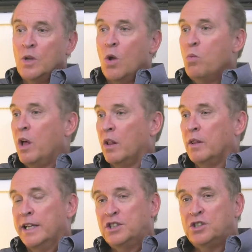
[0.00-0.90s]
Well,
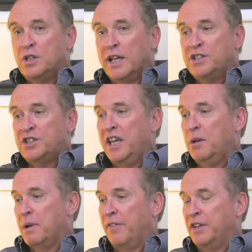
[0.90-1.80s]
let's think
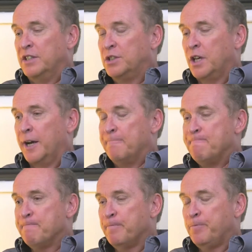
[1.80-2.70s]
about this.
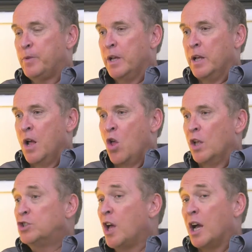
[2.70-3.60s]

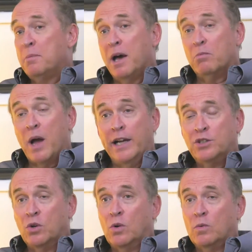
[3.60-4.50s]
Let's talk about high
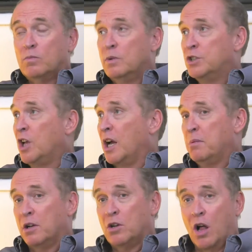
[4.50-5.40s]
school. Let's talk
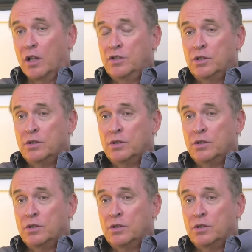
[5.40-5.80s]
about college.